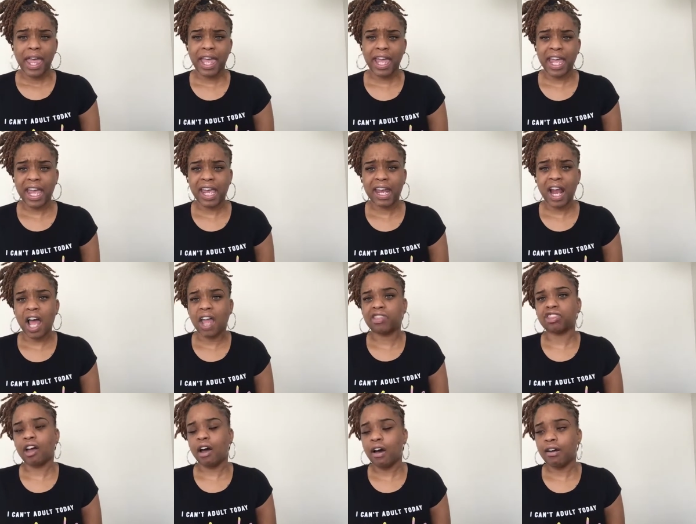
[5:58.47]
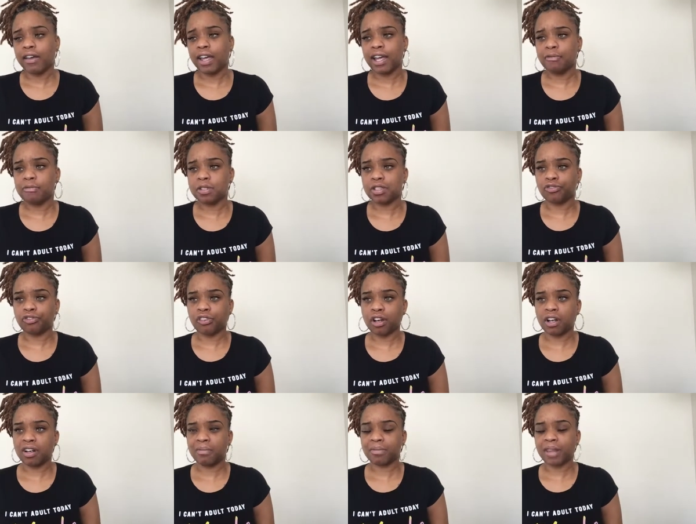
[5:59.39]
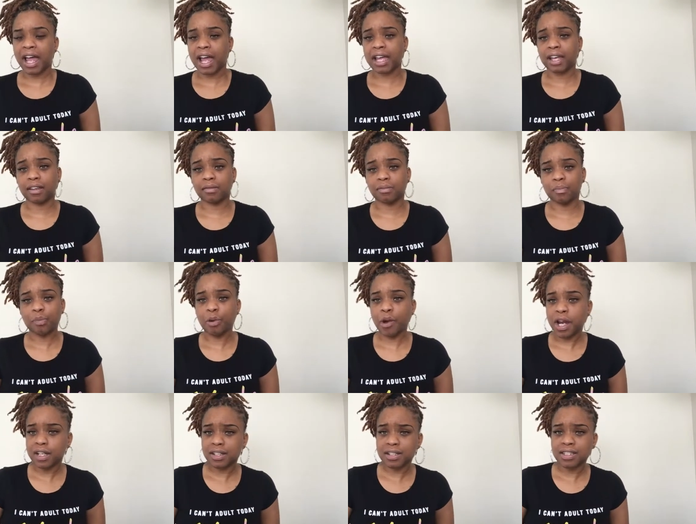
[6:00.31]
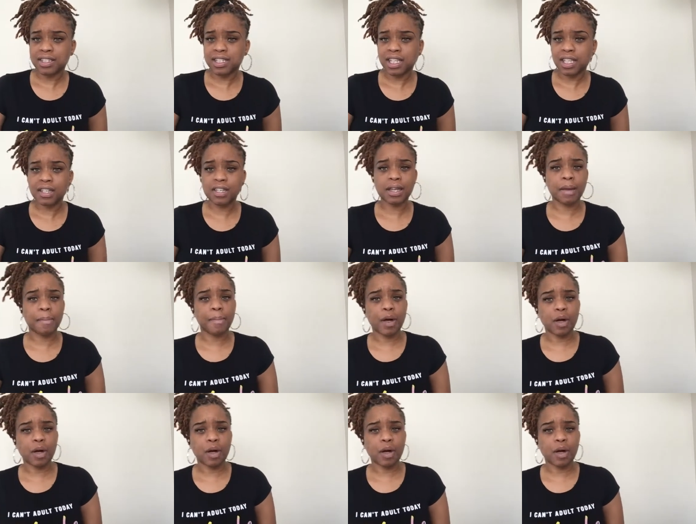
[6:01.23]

And I thought it was from like pregnancy and